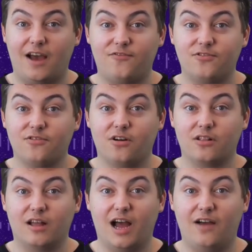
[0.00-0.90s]
After
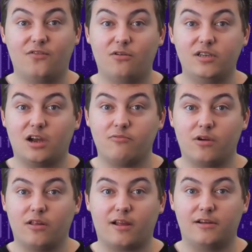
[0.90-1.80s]
all, I've always
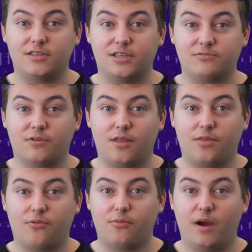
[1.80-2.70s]
got roller coasters
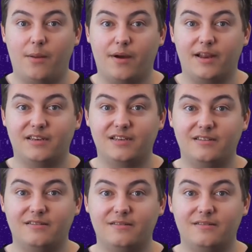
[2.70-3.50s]
running through my mind.